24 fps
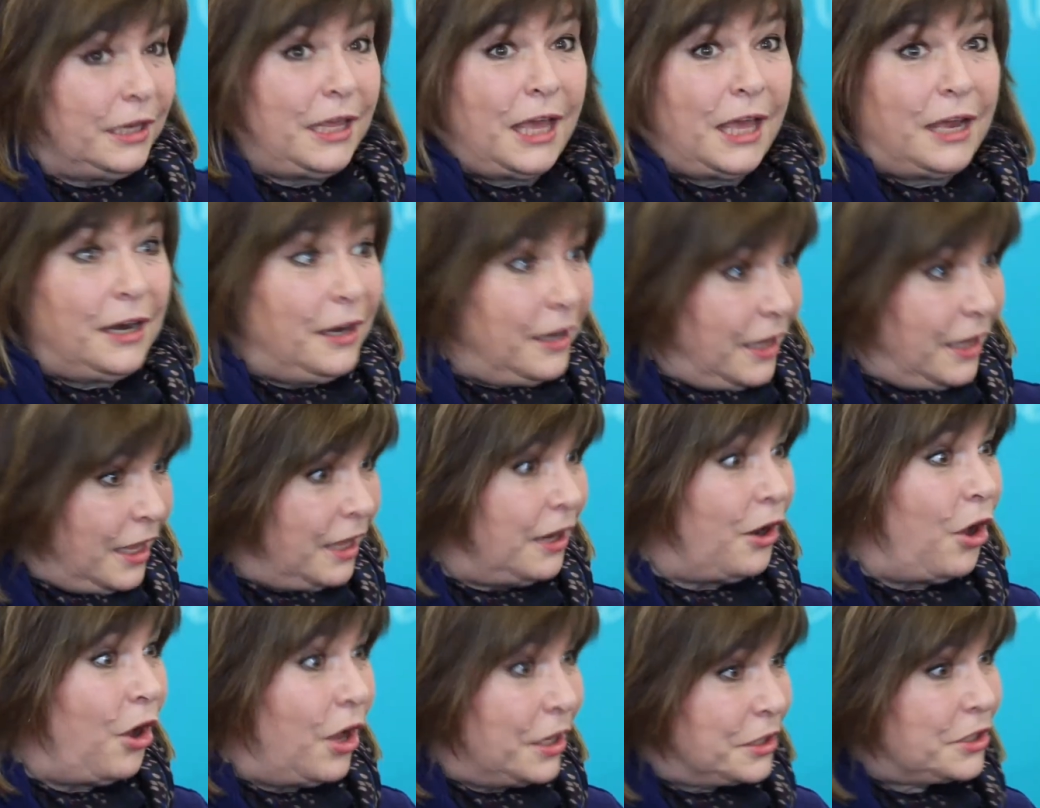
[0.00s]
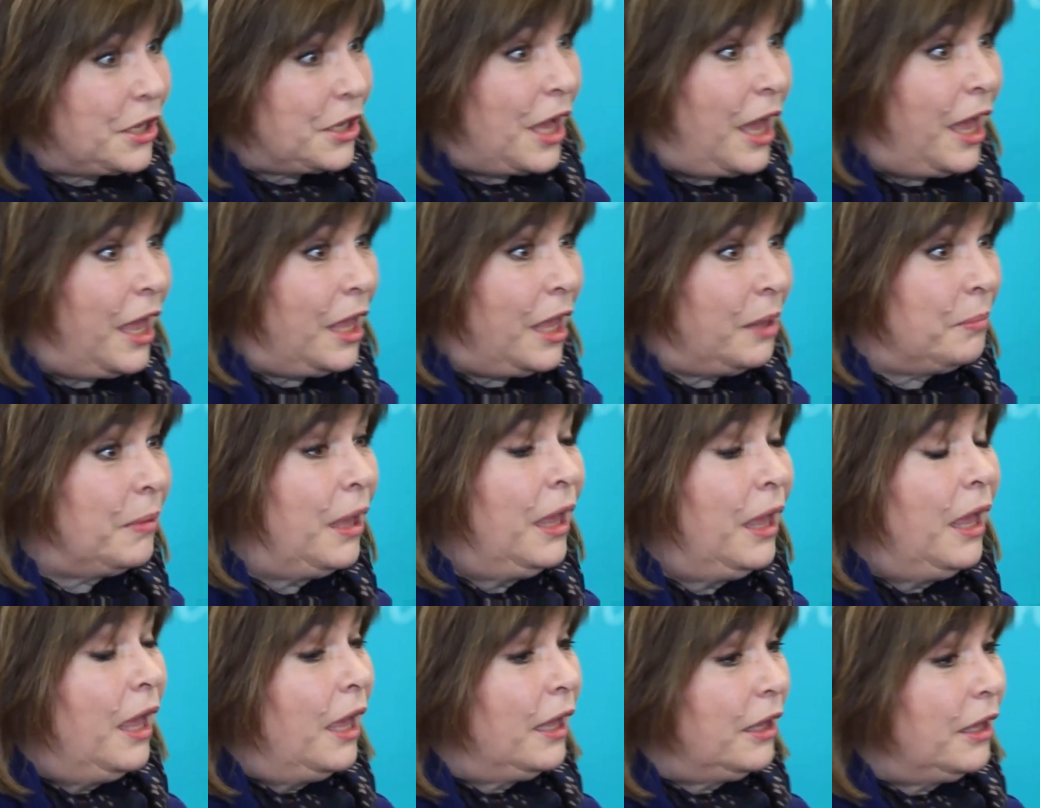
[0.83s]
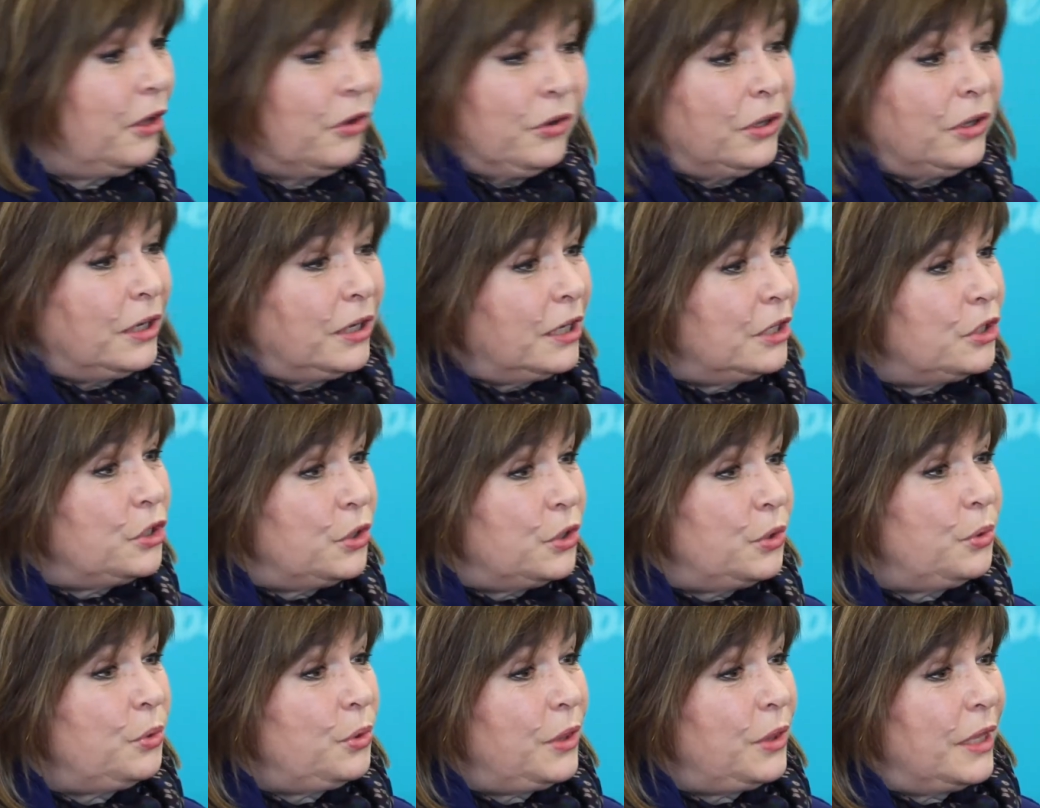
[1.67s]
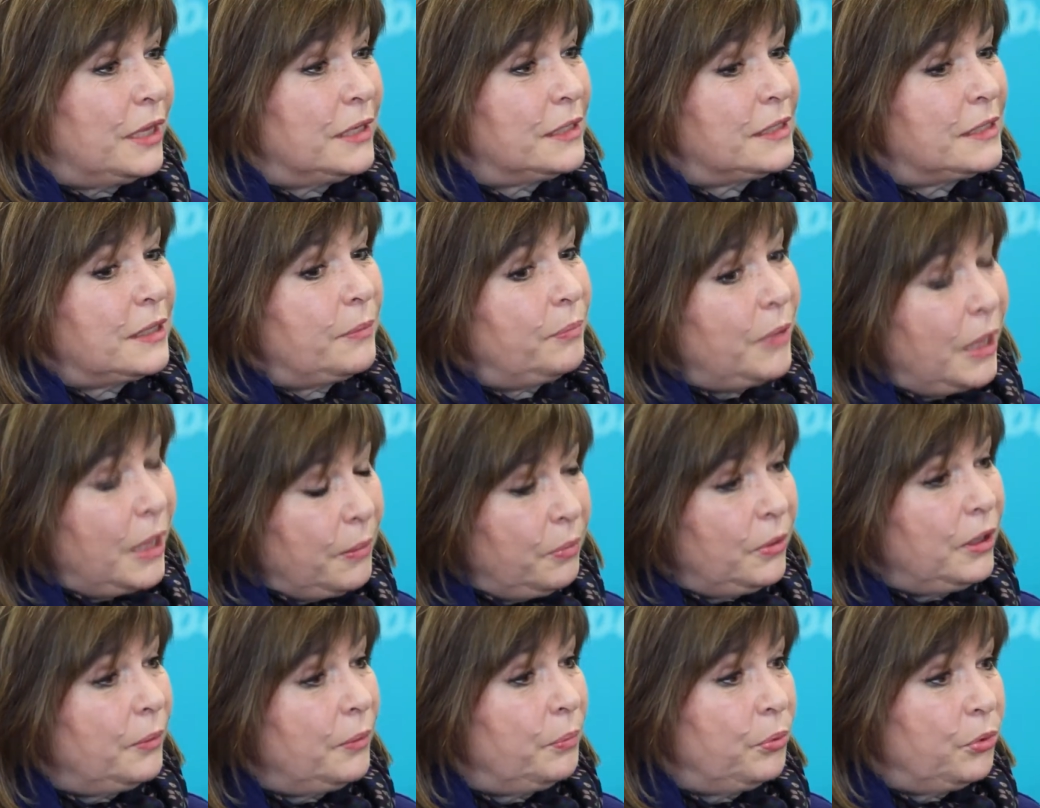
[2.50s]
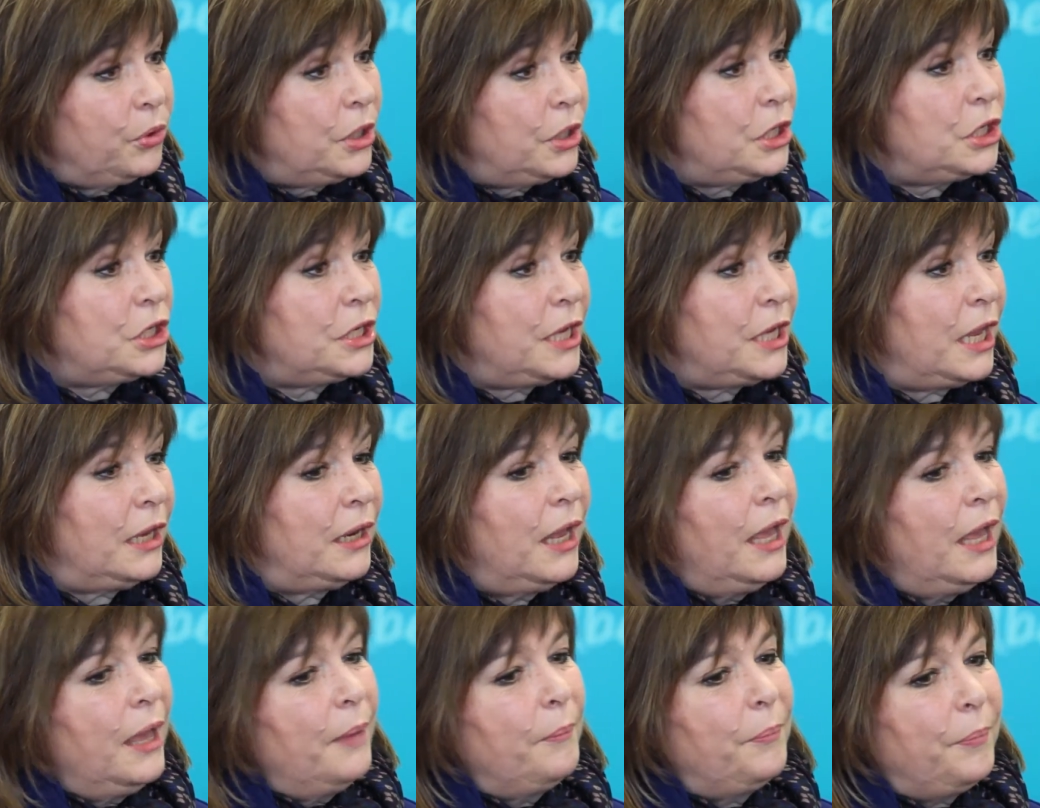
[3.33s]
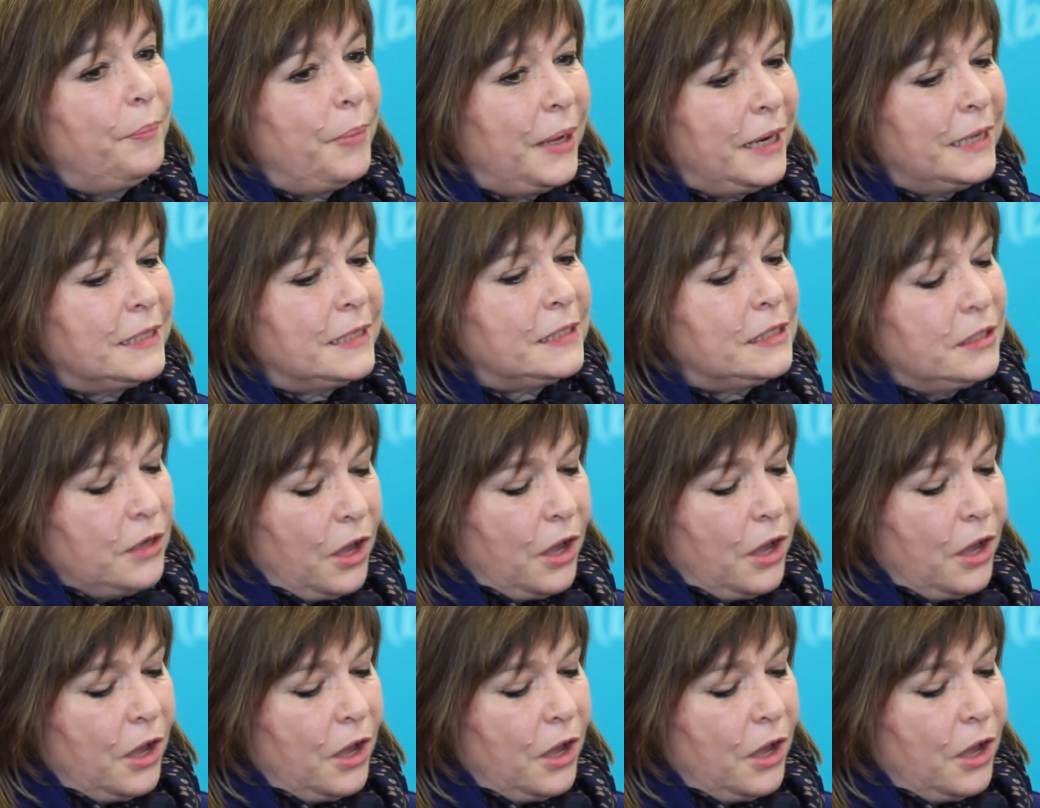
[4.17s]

and get it in on time. You're going to do things that people appreciate, but it's